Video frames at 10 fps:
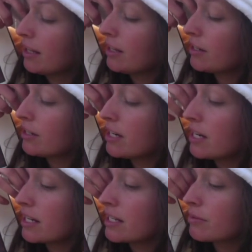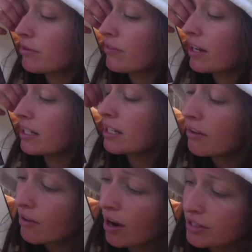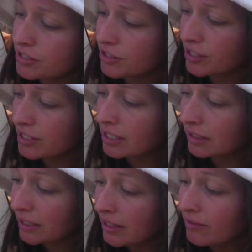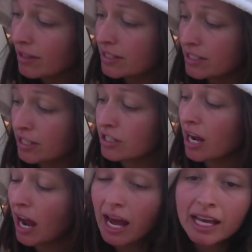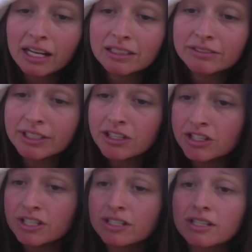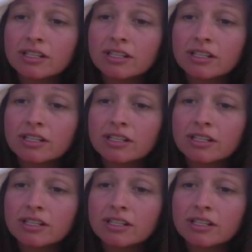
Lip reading: that are needed to provide enough oxygen to live in such a high elevation.